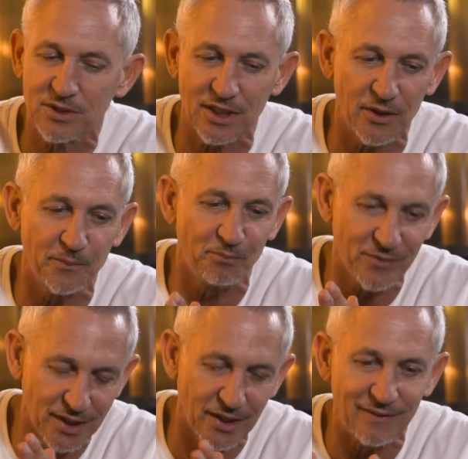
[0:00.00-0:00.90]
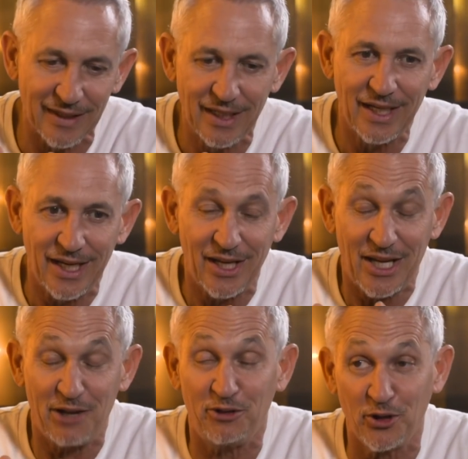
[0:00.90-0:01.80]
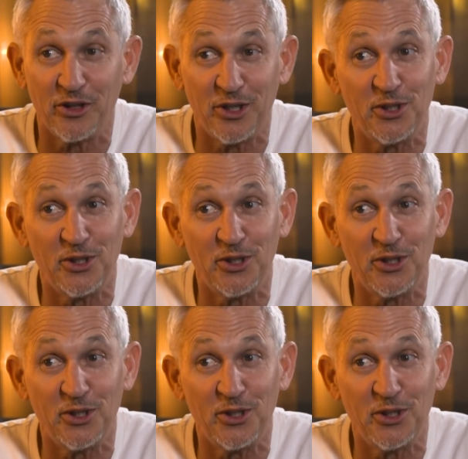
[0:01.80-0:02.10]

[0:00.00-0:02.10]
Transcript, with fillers: So, you know, if you're in the